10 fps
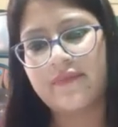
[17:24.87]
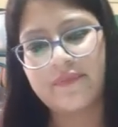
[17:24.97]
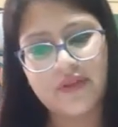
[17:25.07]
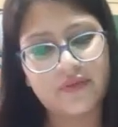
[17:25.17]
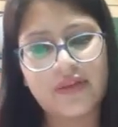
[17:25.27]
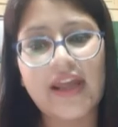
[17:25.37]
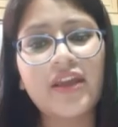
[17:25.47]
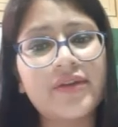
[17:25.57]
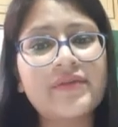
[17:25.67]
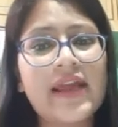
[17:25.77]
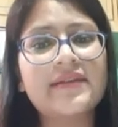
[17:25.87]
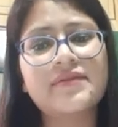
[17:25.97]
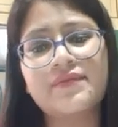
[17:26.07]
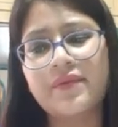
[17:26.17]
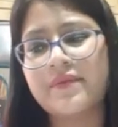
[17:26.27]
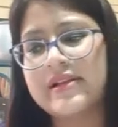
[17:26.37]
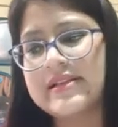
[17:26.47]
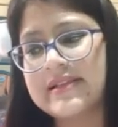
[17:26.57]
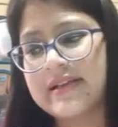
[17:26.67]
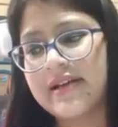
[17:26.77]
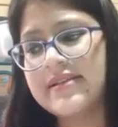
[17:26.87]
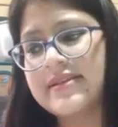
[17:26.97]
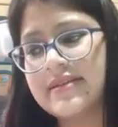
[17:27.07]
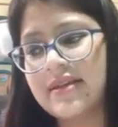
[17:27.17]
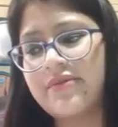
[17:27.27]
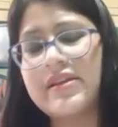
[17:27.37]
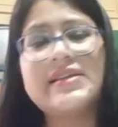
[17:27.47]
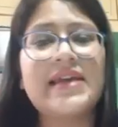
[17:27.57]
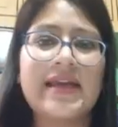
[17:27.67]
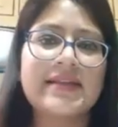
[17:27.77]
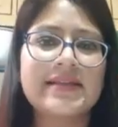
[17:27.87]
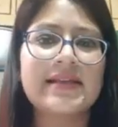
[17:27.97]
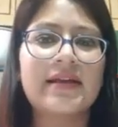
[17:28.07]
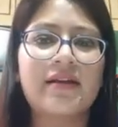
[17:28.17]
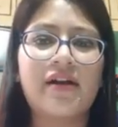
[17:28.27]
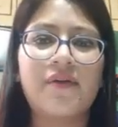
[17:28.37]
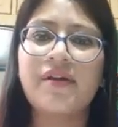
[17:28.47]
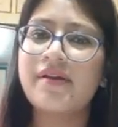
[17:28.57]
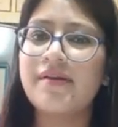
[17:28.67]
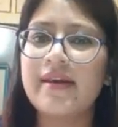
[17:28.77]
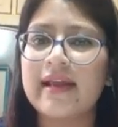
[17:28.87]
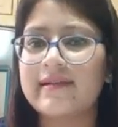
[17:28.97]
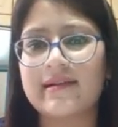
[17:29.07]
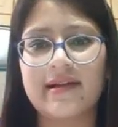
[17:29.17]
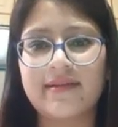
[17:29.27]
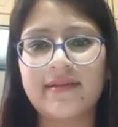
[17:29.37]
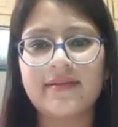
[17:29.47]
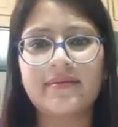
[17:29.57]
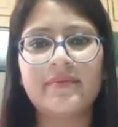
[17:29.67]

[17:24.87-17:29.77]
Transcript: so thank you. Next we will discuss unit 8 in our next class.